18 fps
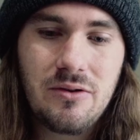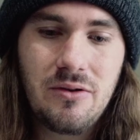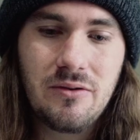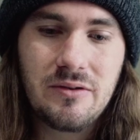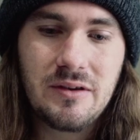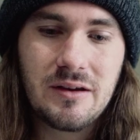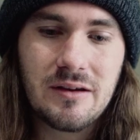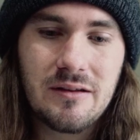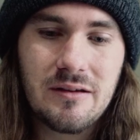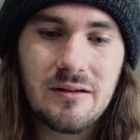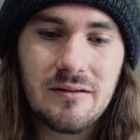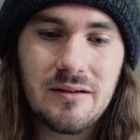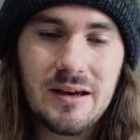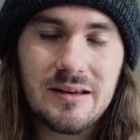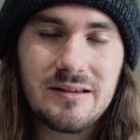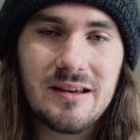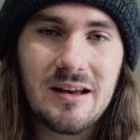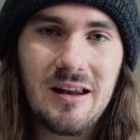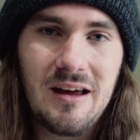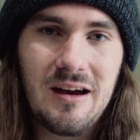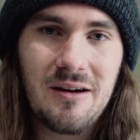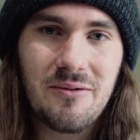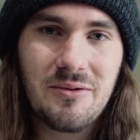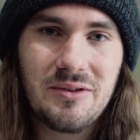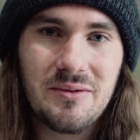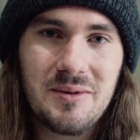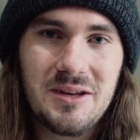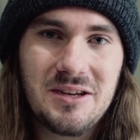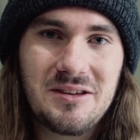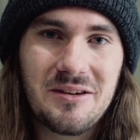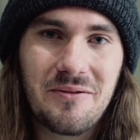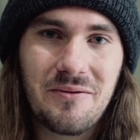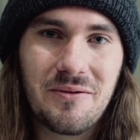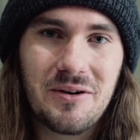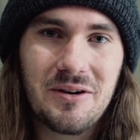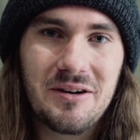using a SLR was a bit
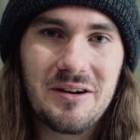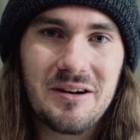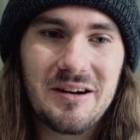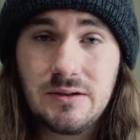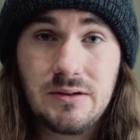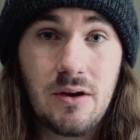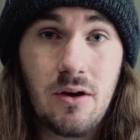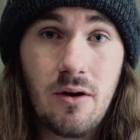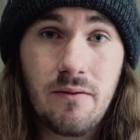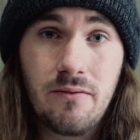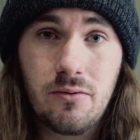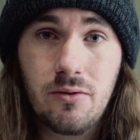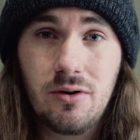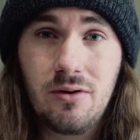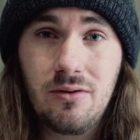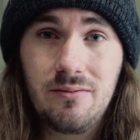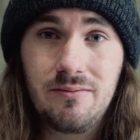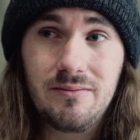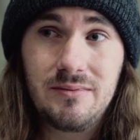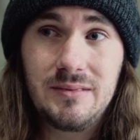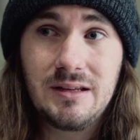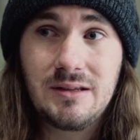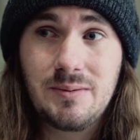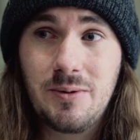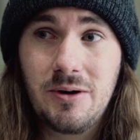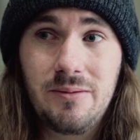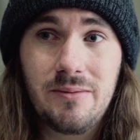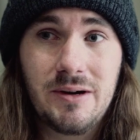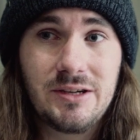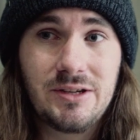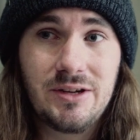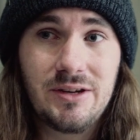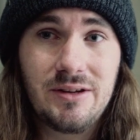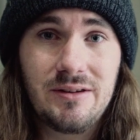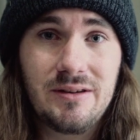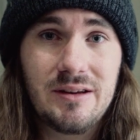different. So overall, that's pretty
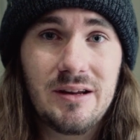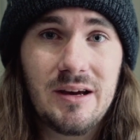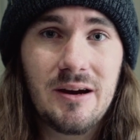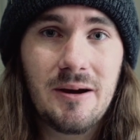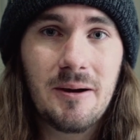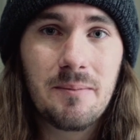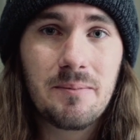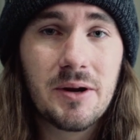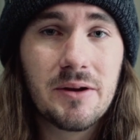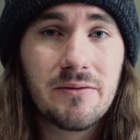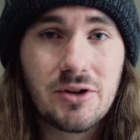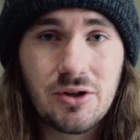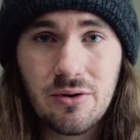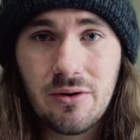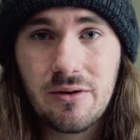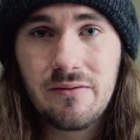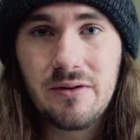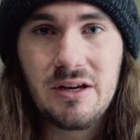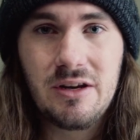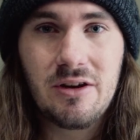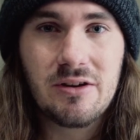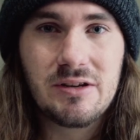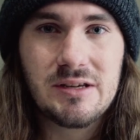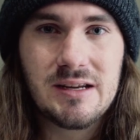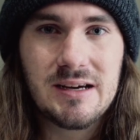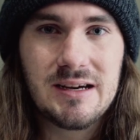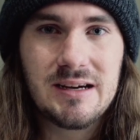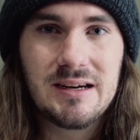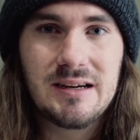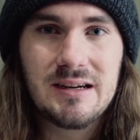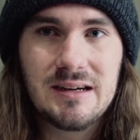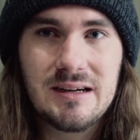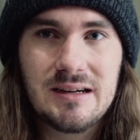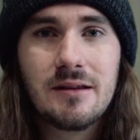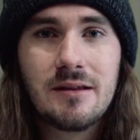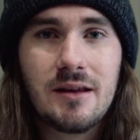much it. A bit of a shorter video
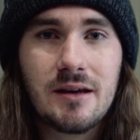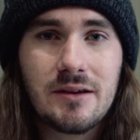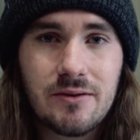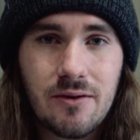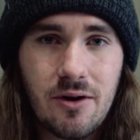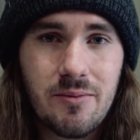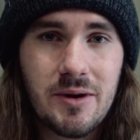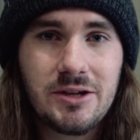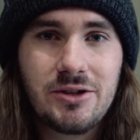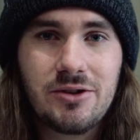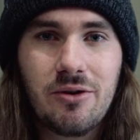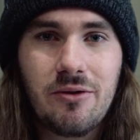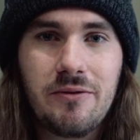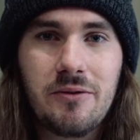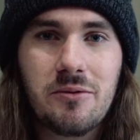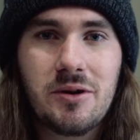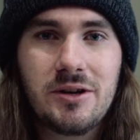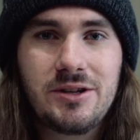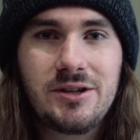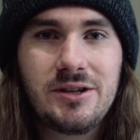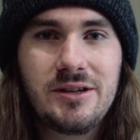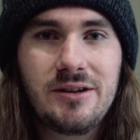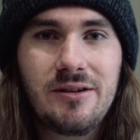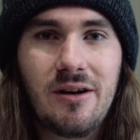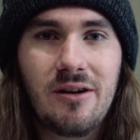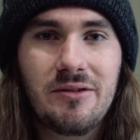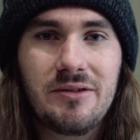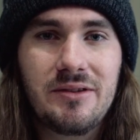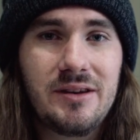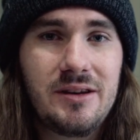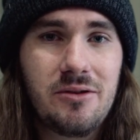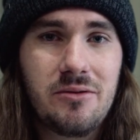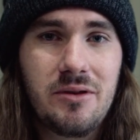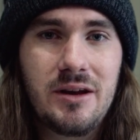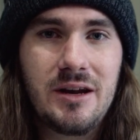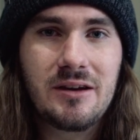today. Thanks very much all for watching. I'll see
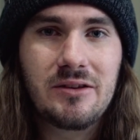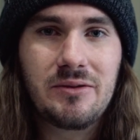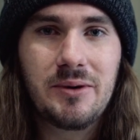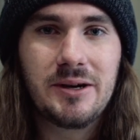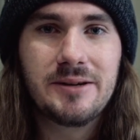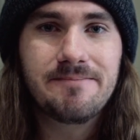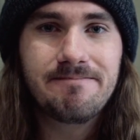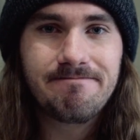you in the next one.